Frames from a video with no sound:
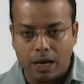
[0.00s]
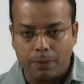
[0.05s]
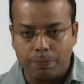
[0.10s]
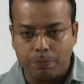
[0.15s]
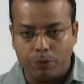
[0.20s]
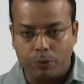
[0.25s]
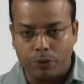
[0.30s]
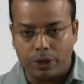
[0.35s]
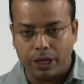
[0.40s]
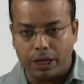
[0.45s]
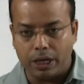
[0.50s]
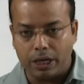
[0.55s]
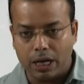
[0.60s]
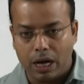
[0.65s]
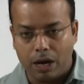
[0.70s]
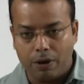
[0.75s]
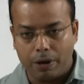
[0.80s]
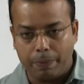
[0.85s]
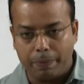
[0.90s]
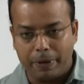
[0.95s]
putting
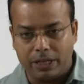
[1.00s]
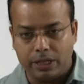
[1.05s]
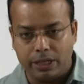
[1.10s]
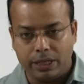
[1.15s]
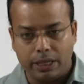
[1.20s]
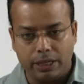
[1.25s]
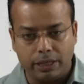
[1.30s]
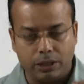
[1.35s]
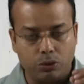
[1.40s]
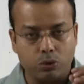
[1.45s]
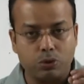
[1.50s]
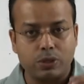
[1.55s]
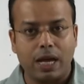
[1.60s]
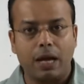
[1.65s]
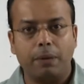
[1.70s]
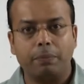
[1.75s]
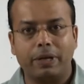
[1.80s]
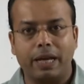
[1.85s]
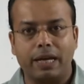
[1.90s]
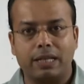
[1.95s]
our material into
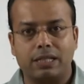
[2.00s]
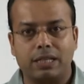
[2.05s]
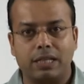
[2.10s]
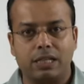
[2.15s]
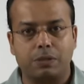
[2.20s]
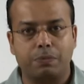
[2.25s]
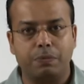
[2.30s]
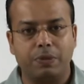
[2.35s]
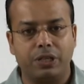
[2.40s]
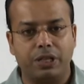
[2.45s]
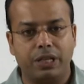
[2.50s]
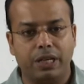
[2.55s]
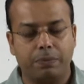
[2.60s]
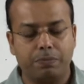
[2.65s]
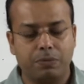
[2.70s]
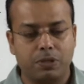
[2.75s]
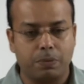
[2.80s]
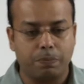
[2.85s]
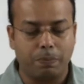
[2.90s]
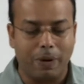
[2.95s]
some gaseous
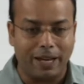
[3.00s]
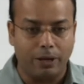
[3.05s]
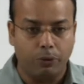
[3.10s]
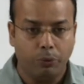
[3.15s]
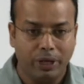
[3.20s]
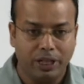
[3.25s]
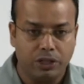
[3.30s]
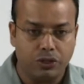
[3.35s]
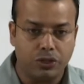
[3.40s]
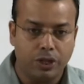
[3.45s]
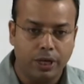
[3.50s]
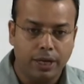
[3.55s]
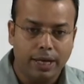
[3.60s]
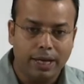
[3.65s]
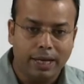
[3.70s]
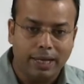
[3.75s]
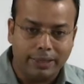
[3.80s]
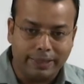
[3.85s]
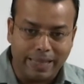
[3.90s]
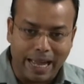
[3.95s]
mediums by which
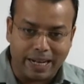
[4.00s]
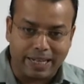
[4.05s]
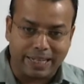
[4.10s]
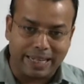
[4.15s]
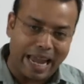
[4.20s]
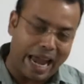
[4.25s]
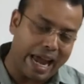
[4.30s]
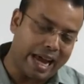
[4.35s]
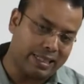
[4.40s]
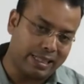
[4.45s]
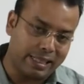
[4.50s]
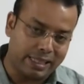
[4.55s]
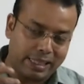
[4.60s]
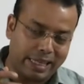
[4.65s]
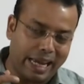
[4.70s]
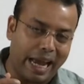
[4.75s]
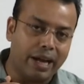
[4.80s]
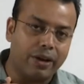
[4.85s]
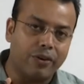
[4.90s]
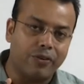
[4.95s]
that gas
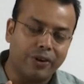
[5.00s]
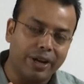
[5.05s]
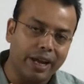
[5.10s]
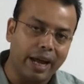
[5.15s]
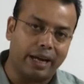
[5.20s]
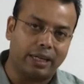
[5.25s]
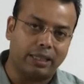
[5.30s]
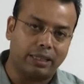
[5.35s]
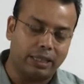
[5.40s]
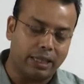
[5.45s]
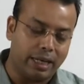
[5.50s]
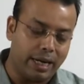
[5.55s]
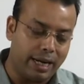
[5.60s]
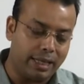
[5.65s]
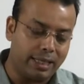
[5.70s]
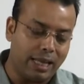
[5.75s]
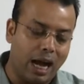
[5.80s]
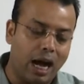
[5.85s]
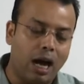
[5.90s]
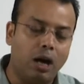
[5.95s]
can react
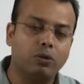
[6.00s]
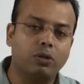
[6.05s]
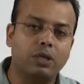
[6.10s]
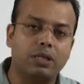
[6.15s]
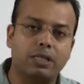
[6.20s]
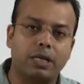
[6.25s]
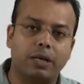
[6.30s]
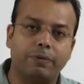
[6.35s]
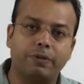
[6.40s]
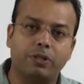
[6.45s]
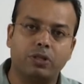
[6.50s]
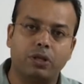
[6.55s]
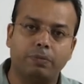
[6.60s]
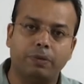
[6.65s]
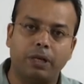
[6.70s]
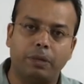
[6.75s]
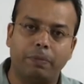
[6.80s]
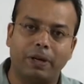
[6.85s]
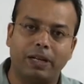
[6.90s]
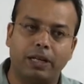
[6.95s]
at the outer surface of
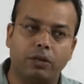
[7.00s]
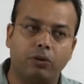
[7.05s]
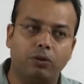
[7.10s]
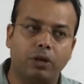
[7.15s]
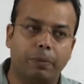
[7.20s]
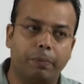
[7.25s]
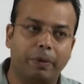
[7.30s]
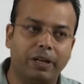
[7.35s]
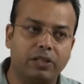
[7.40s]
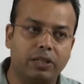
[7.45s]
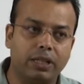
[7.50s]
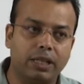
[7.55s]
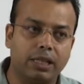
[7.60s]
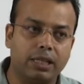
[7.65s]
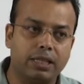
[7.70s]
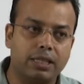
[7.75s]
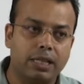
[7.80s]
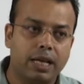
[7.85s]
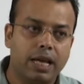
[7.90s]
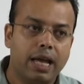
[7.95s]
that particular
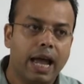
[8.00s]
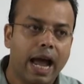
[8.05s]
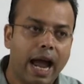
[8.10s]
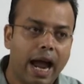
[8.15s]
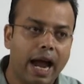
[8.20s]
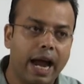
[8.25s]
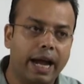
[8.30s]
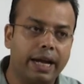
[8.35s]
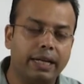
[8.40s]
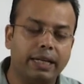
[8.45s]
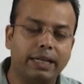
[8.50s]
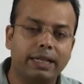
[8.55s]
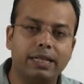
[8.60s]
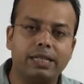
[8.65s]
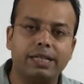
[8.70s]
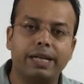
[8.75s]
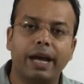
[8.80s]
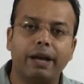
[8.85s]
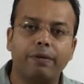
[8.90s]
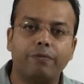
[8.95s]
materials and
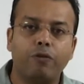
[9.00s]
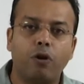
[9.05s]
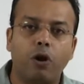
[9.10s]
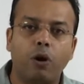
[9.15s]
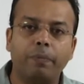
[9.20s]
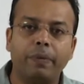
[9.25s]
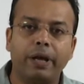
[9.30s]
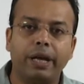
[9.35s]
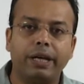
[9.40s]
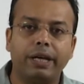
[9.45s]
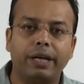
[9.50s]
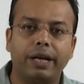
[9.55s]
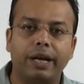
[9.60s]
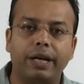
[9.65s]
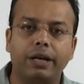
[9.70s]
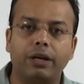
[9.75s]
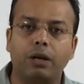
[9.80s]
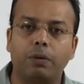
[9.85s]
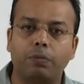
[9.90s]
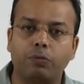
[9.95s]
it can form any
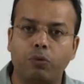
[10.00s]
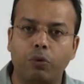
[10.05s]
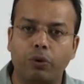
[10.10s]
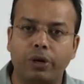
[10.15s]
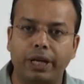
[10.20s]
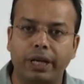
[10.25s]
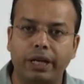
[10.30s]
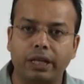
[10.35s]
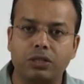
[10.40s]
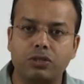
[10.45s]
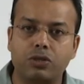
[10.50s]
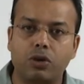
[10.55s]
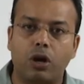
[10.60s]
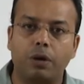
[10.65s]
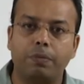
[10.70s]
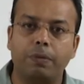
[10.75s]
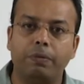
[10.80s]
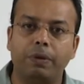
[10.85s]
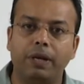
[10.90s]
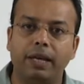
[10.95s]
kind of coatings or
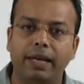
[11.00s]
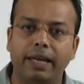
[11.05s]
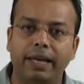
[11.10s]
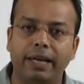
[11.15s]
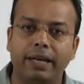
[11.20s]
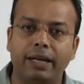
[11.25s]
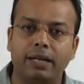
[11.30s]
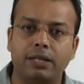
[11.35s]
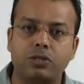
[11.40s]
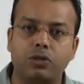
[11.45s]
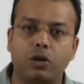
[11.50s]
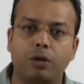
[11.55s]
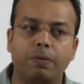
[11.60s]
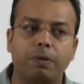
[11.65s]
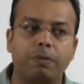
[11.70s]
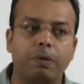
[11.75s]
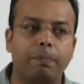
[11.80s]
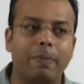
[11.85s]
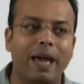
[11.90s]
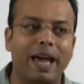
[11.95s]
maybe layers or
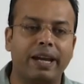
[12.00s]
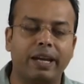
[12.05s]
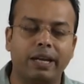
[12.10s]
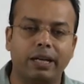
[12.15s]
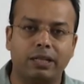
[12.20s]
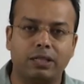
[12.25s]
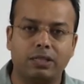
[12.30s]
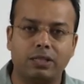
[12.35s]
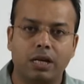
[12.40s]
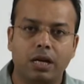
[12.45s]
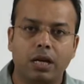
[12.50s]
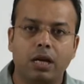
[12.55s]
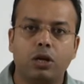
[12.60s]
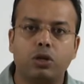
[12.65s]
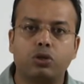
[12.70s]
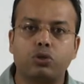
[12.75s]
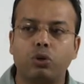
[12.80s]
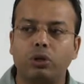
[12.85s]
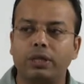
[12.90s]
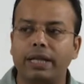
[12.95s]
maybe barriers
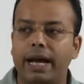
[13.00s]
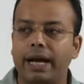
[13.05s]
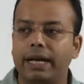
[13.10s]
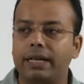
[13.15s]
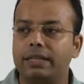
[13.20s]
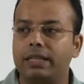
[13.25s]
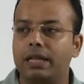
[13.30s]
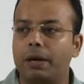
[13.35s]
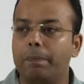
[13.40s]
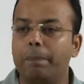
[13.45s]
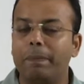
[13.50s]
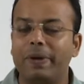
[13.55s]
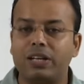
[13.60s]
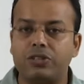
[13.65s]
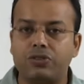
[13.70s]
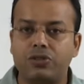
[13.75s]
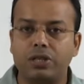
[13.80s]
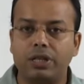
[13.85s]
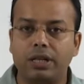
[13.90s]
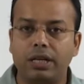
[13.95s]
so that the
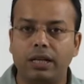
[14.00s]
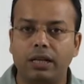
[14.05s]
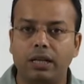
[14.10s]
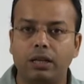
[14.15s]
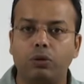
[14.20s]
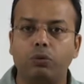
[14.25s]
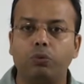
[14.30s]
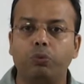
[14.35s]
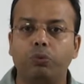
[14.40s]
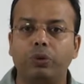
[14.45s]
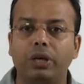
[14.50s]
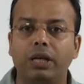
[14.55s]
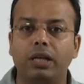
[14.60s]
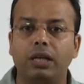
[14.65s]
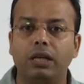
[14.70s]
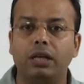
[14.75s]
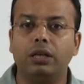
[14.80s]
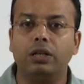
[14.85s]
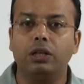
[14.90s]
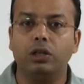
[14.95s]
material
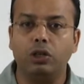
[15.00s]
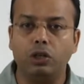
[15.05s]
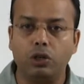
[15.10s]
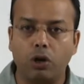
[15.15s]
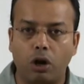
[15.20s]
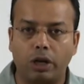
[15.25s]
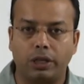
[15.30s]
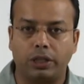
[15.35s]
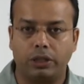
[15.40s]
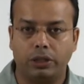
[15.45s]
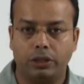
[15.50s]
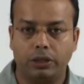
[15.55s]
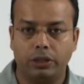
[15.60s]
will not